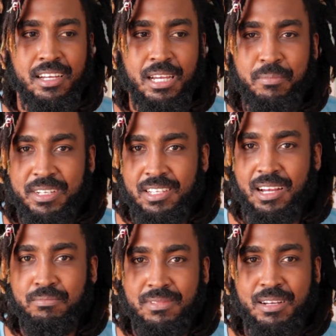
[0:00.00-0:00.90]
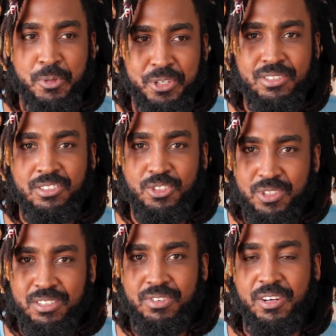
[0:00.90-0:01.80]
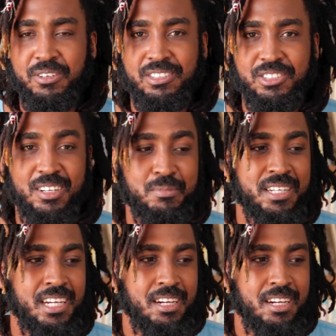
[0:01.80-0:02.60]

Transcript: yeah, but I'm good, you're doing a very good job.